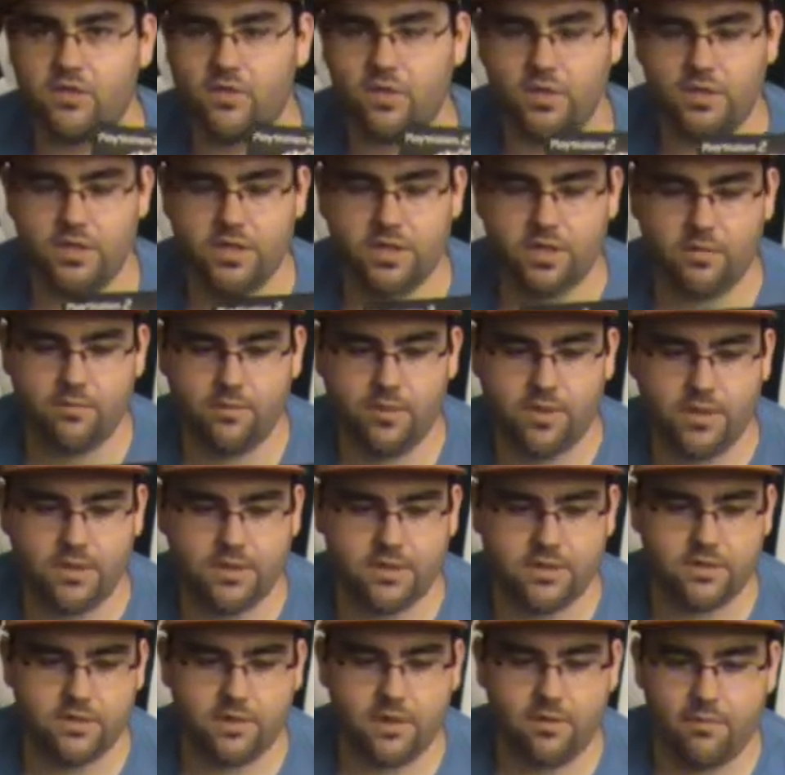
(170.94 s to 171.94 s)
trilogy on
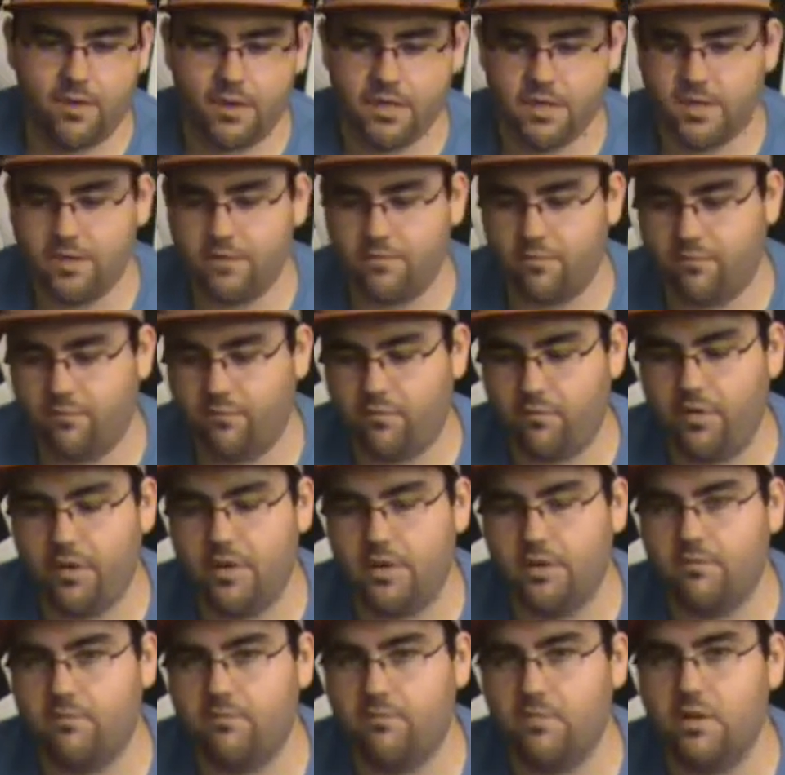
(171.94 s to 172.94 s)
PS2, I mentioned it before,
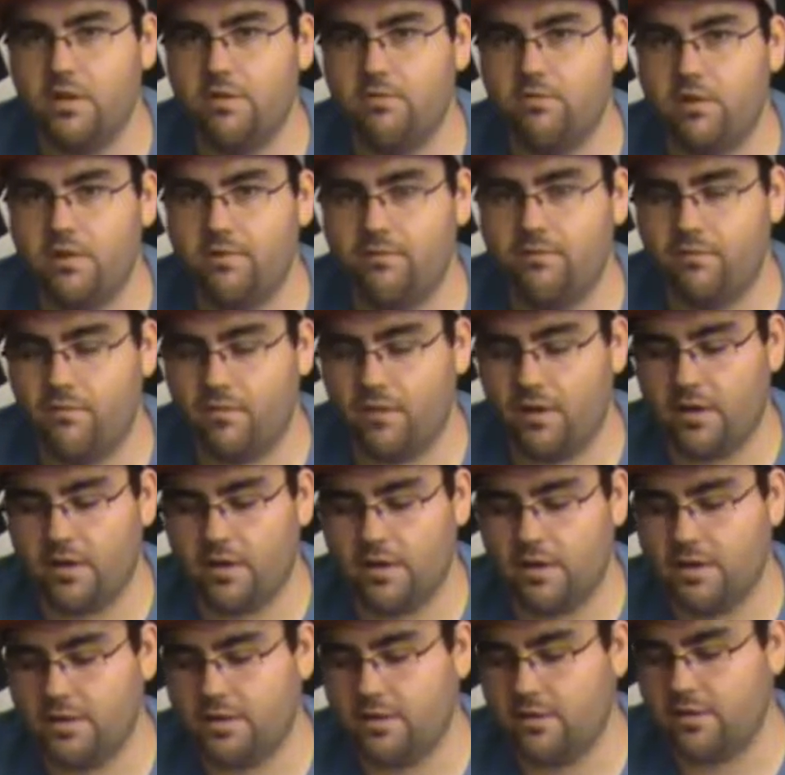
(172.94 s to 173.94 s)
it's really, really
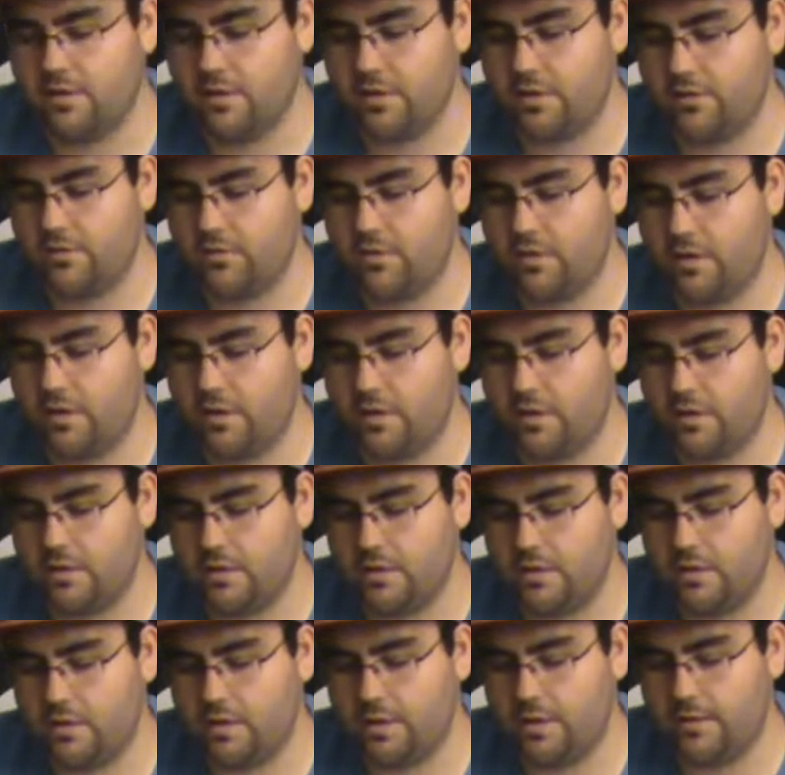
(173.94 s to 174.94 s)
fun. It's also on
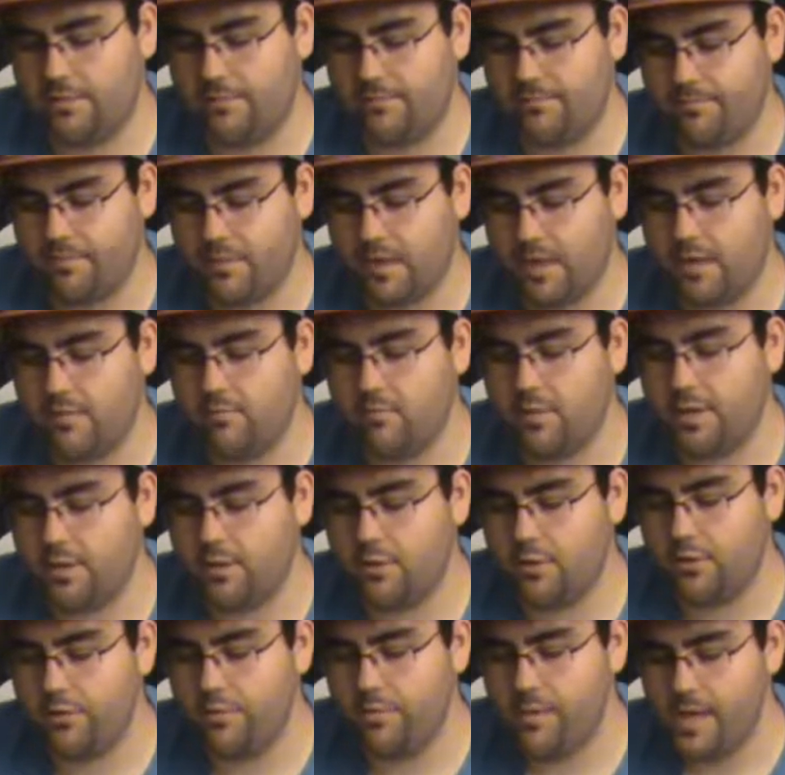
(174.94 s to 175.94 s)

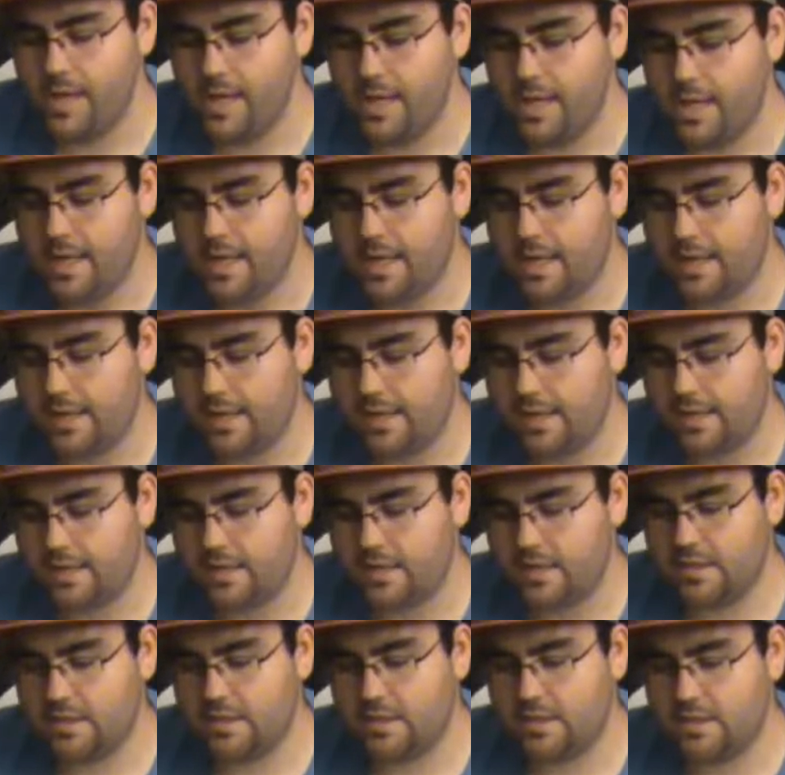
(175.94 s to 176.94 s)
GameCube, and I
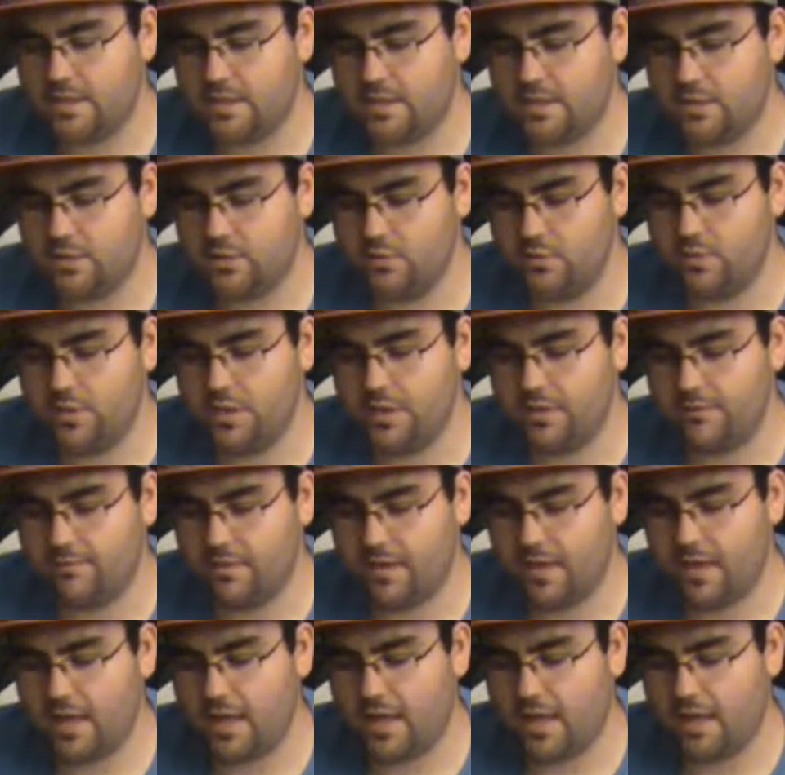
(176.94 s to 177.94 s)
do
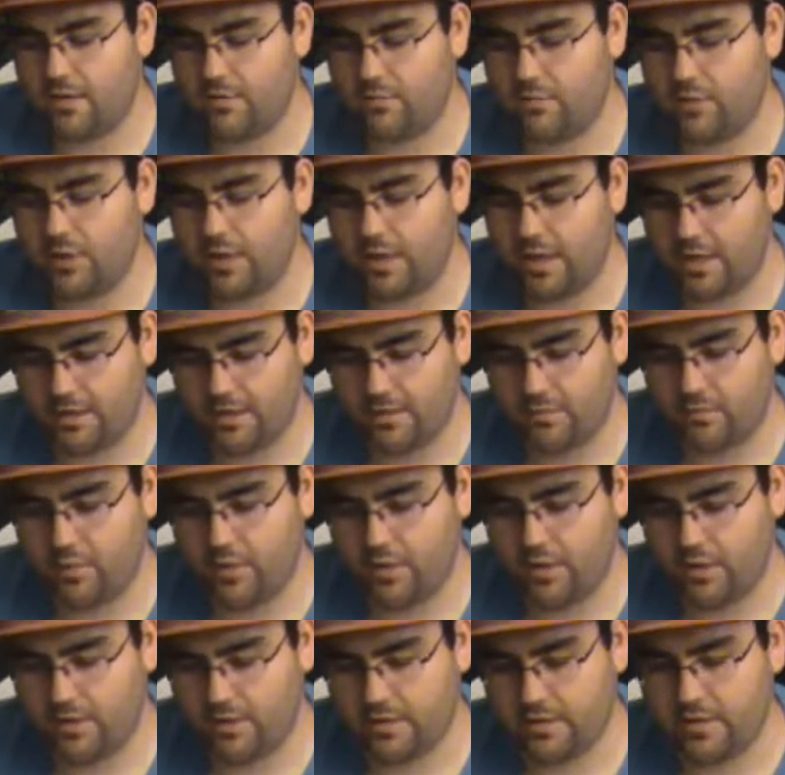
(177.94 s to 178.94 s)
believe they had them on
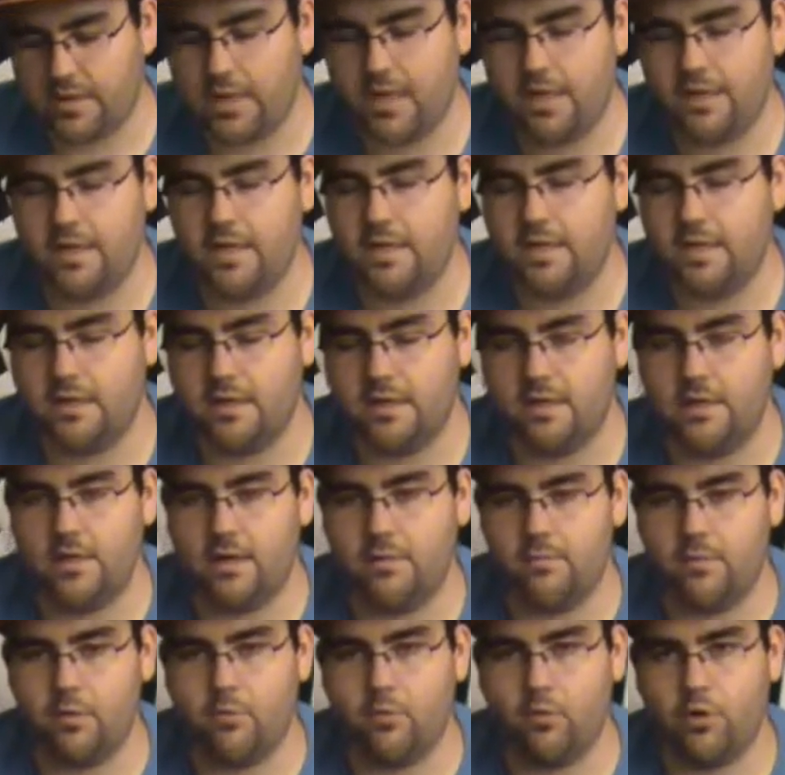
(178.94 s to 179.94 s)
Xbox. Yeah, they did.
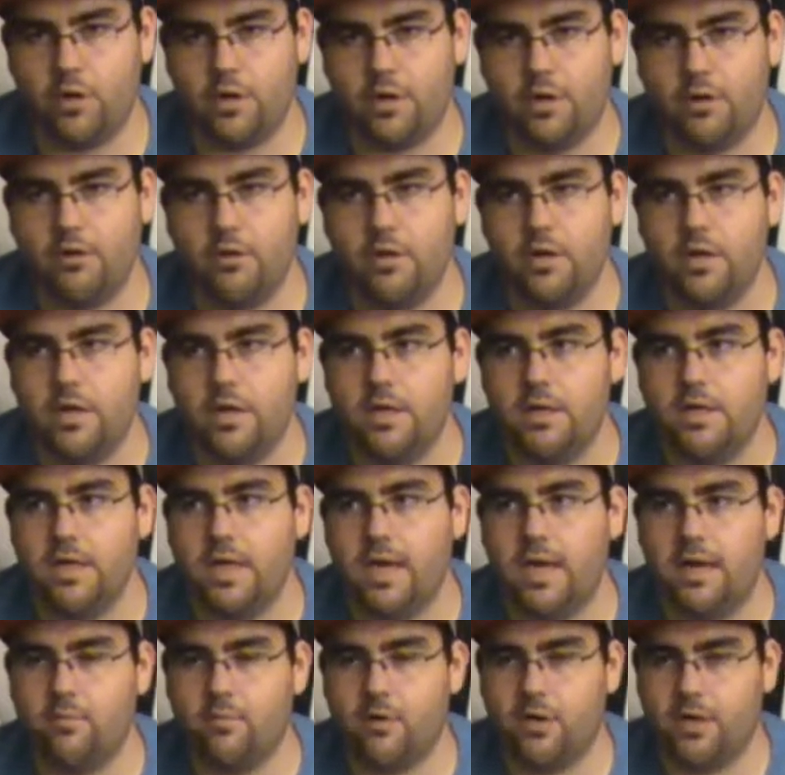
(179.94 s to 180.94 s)
I remember now. They
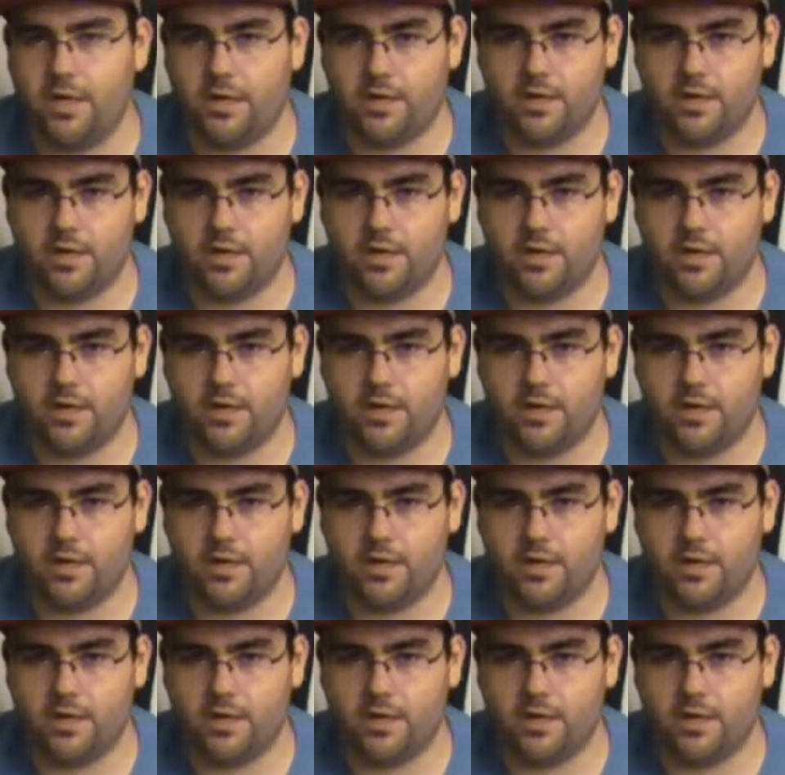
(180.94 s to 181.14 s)
had them on